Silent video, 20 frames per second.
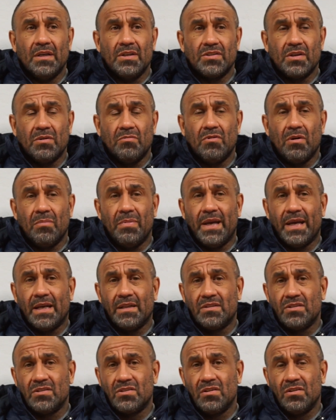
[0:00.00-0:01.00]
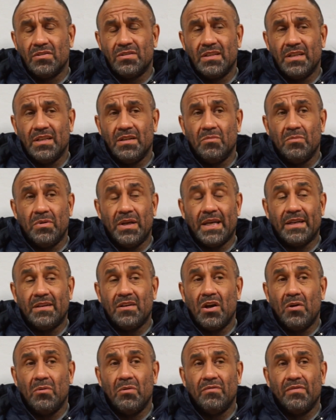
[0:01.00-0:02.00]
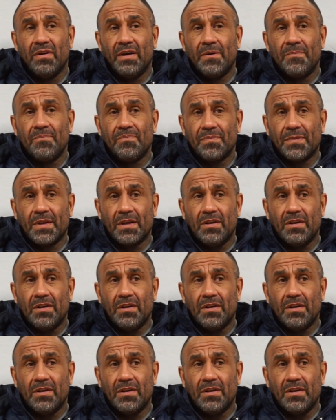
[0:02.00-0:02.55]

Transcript: so Robbie had to slot in, and we had no other.